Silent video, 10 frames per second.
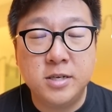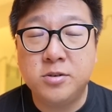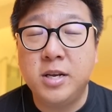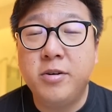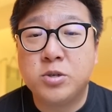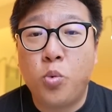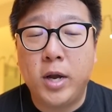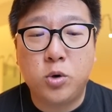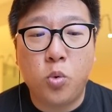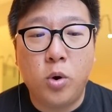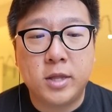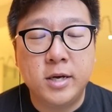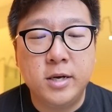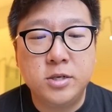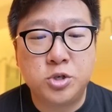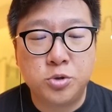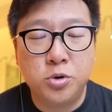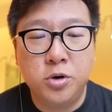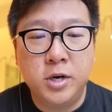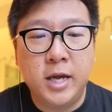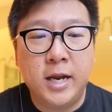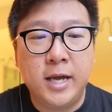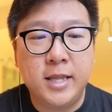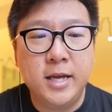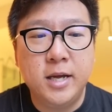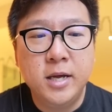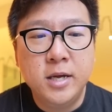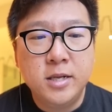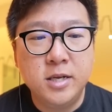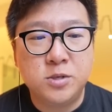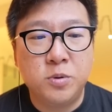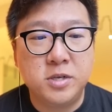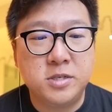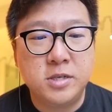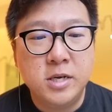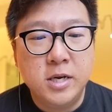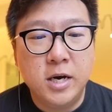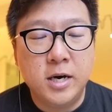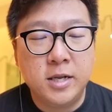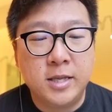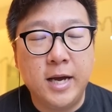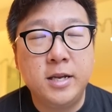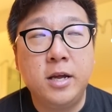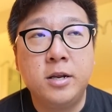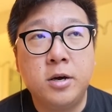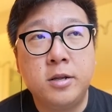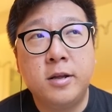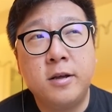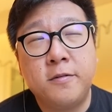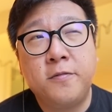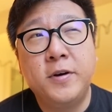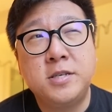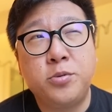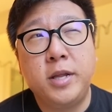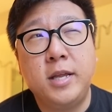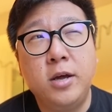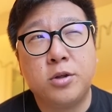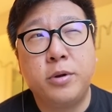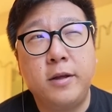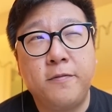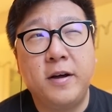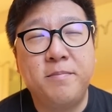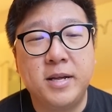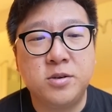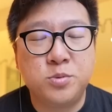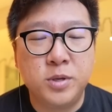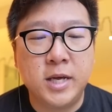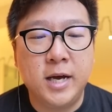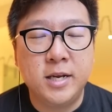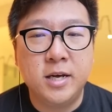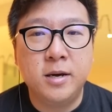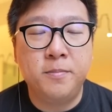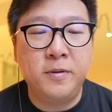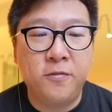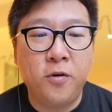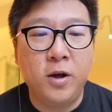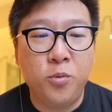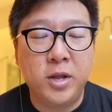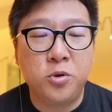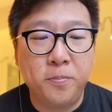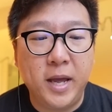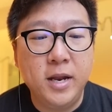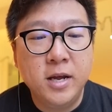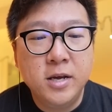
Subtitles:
That was 1 quarter through already, and I think this was done. The first 20 or 25 battles were done before I went to bed.